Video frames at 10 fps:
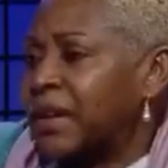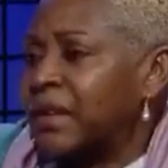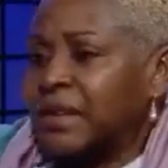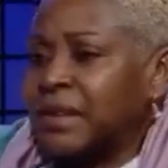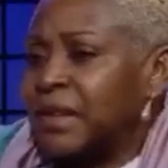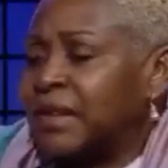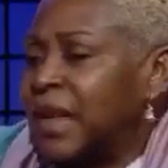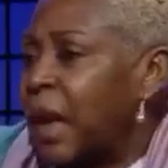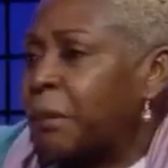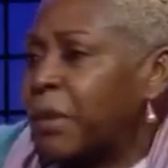Like this
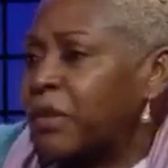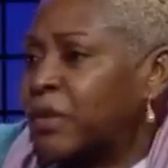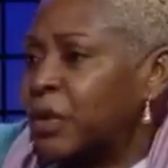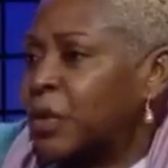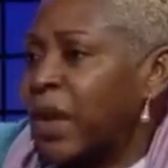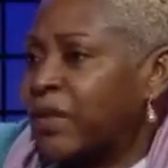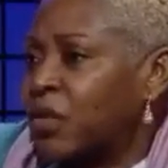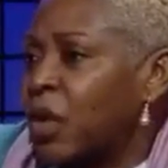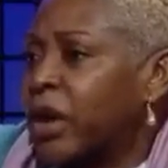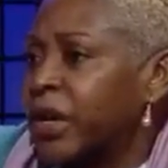campus, you guys
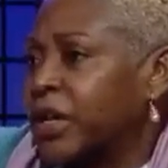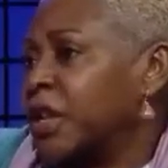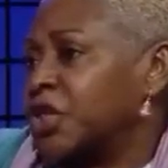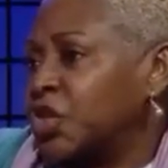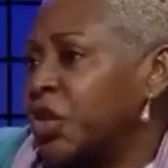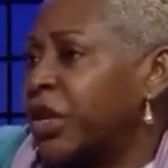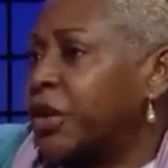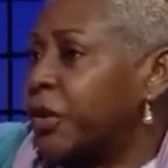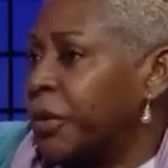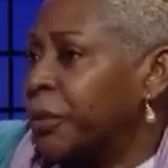do architecture
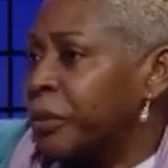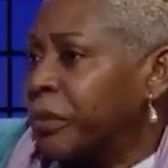here.